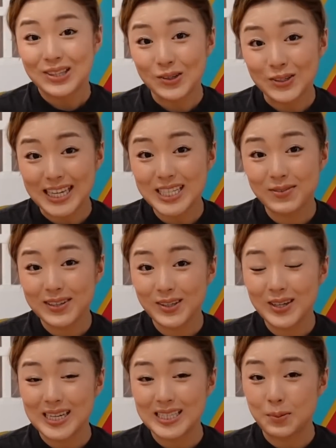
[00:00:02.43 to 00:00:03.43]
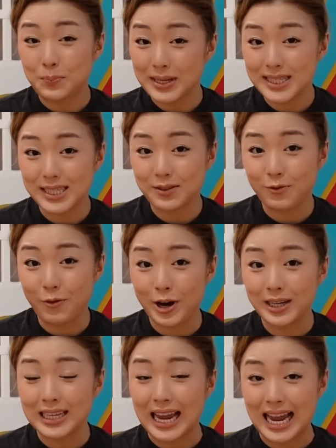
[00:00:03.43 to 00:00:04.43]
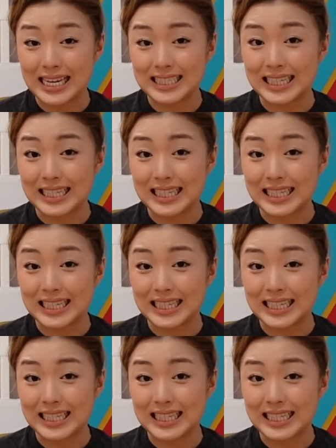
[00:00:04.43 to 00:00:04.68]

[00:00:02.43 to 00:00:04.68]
Today's video is a bit different as